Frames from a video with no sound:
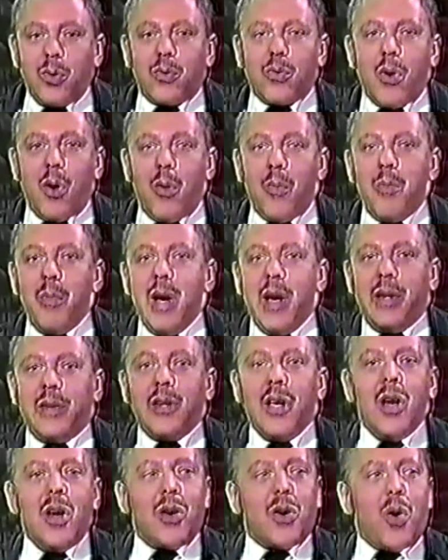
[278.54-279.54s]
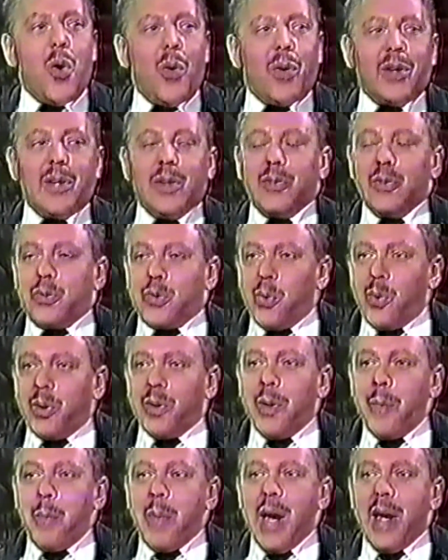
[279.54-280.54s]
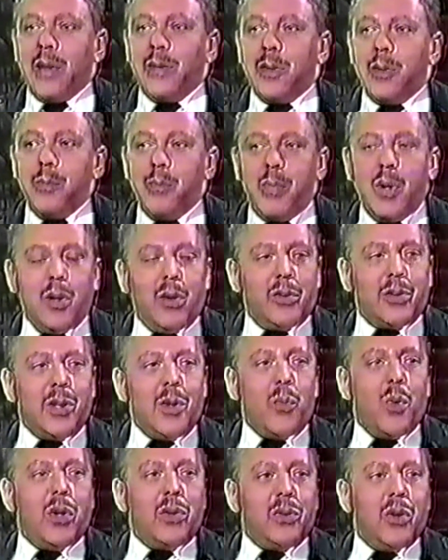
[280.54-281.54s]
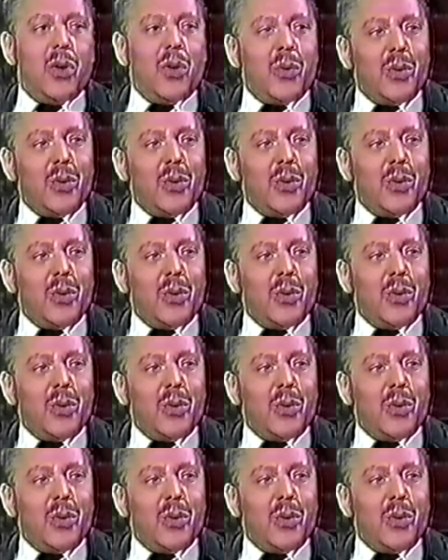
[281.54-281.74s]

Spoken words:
2 grown men going into an abandoned building with no...